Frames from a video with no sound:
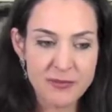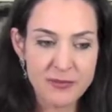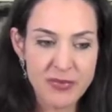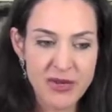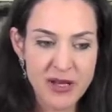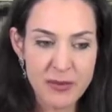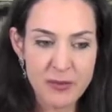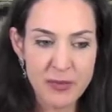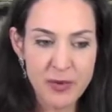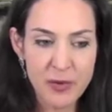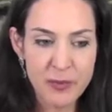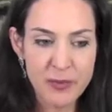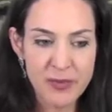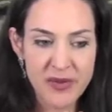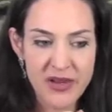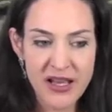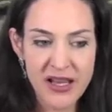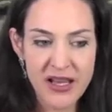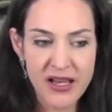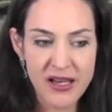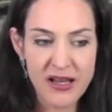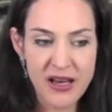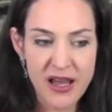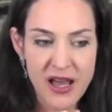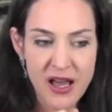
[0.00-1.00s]
of people
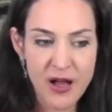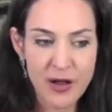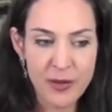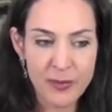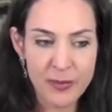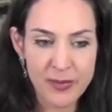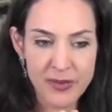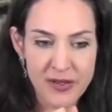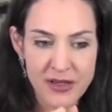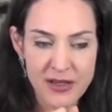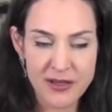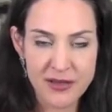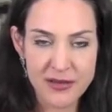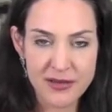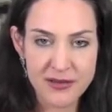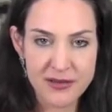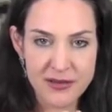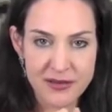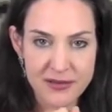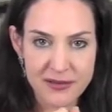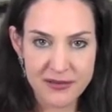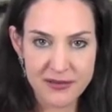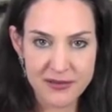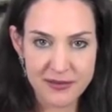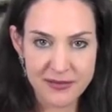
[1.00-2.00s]
playing
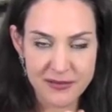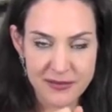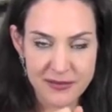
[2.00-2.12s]
helpless